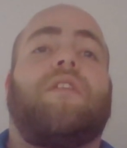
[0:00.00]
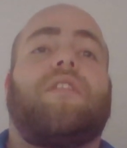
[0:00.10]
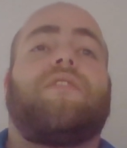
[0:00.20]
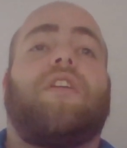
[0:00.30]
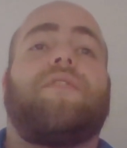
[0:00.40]

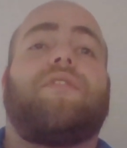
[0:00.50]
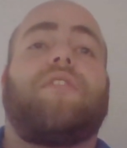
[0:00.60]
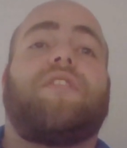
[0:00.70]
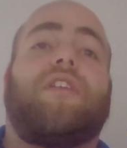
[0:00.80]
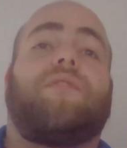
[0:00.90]
This
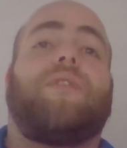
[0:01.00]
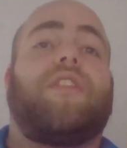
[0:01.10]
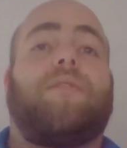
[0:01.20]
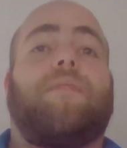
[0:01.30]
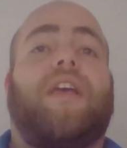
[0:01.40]
obviously takes away
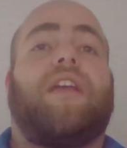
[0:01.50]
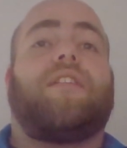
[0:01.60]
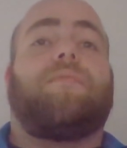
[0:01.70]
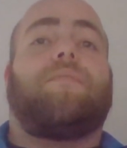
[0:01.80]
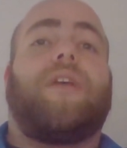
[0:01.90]
their
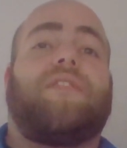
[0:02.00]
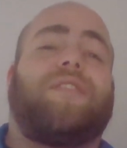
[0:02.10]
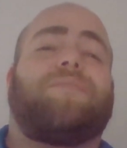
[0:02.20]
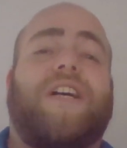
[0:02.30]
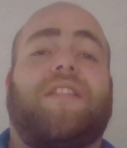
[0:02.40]
pain and makes
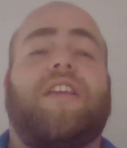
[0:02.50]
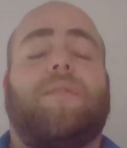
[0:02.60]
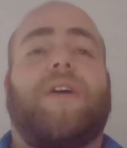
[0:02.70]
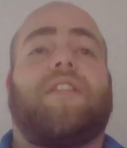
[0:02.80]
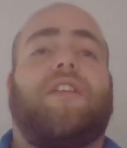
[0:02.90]
them not think
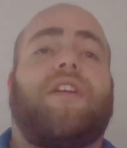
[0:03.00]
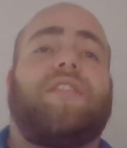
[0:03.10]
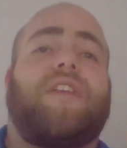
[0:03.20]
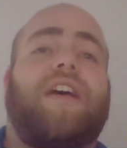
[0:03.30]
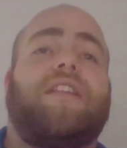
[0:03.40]
about their
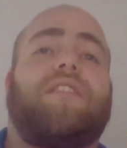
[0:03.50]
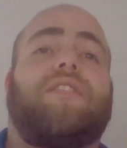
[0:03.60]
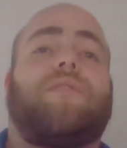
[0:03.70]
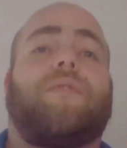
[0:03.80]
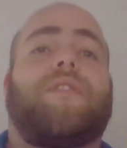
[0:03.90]
anxiety
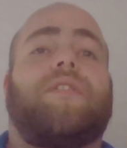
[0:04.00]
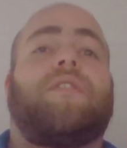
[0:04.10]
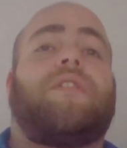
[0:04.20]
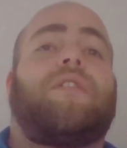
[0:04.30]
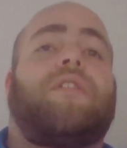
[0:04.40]
disorder.
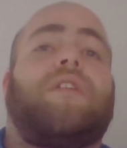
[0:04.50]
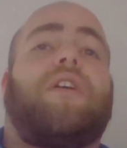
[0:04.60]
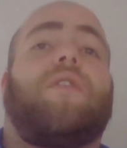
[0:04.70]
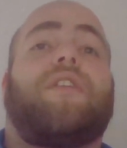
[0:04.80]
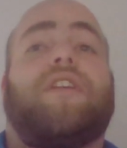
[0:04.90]

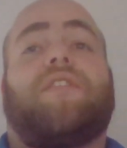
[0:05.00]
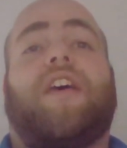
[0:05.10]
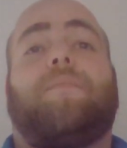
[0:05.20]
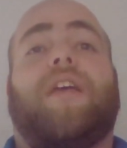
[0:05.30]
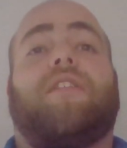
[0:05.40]
Or does
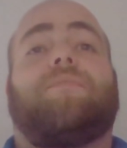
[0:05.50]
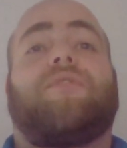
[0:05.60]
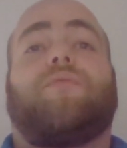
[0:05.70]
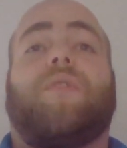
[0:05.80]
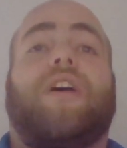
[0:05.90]
that make them
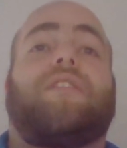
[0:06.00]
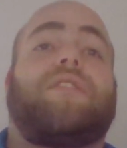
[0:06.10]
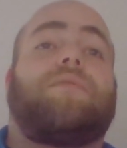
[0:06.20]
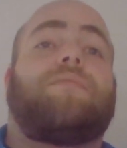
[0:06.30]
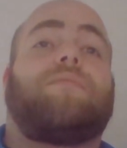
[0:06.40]

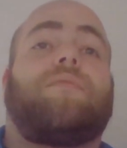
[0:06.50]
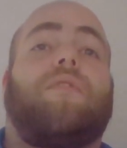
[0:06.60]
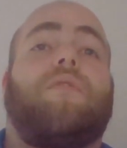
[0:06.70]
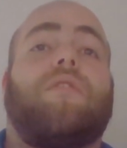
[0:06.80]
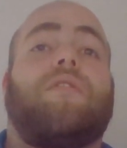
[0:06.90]
sweat
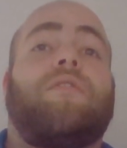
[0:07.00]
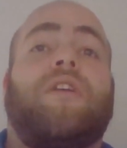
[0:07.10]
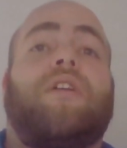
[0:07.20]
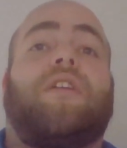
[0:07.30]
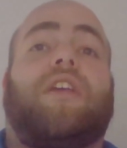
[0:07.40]
or
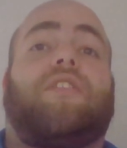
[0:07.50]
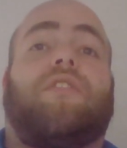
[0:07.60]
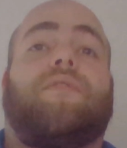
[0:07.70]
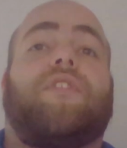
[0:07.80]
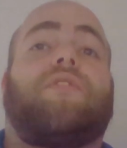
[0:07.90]
get
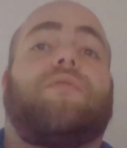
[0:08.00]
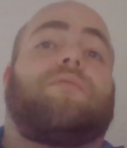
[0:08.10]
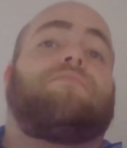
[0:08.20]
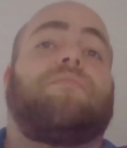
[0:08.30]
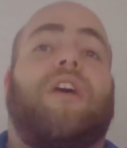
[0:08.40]
nervous
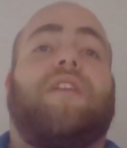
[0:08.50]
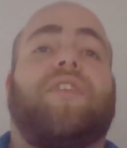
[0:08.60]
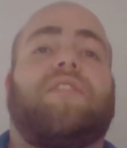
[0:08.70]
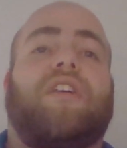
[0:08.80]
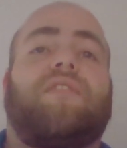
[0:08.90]
or have
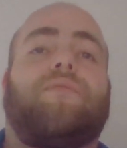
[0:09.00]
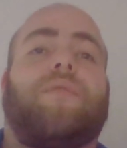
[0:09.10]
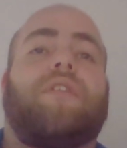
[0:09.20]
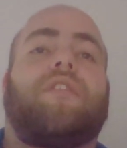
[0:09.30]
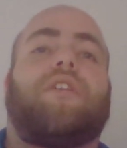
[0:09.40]
excessive
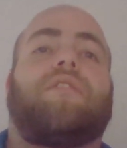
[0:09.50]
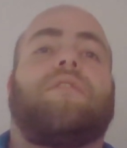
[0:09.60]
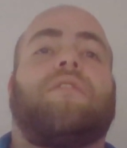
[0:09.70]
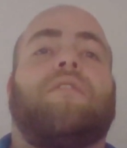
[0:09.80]
worrying?